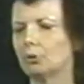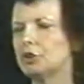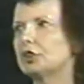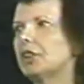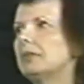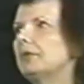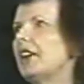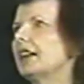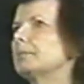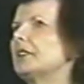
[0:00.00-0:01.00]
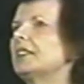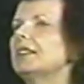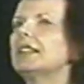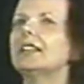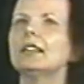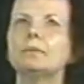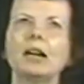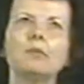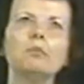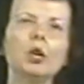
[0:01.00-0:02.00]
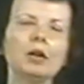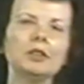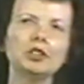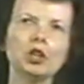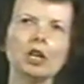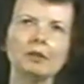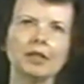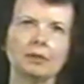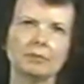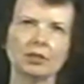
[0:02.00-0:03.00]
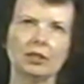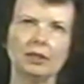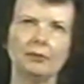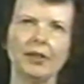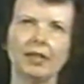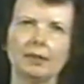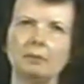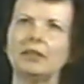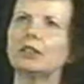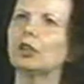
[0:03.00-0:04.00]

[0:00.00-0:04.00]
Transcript: We should in fact be thinking about moratoriums on development